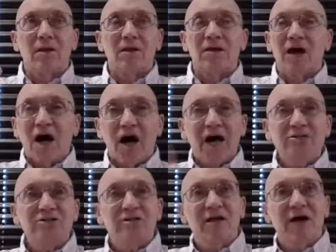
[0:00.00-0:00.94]
to
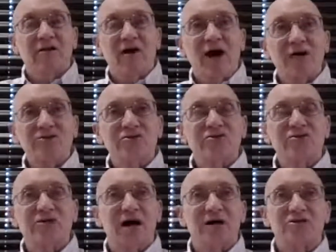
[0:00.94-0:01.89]
isolate or
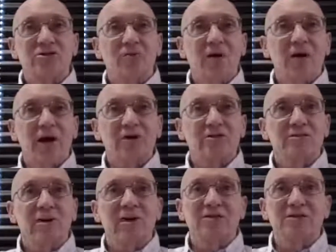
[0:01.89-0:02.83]
ostracize someone else,
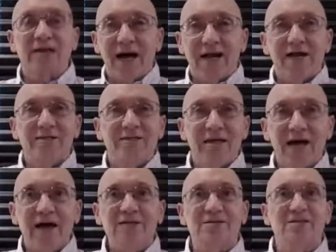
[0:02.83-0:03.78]
because that is the
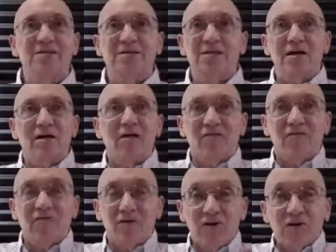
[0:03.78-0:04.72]
essence
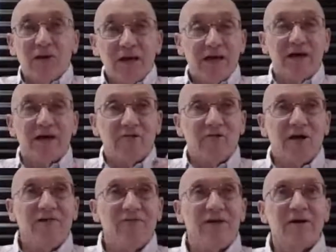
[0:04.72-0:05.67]
of clinging and
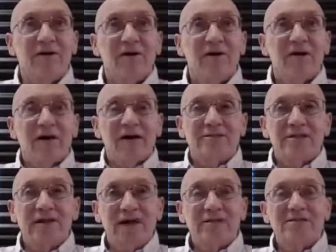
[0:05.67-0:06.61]
craving. It's
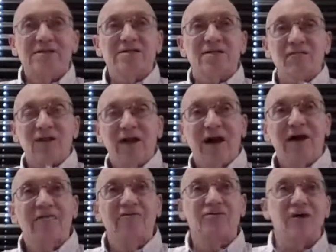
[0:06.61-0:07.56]
the essence of a
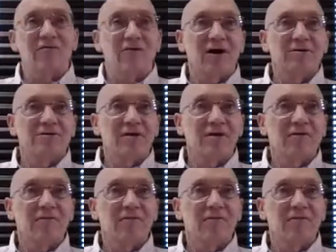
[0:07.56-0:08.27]
lack of generosity.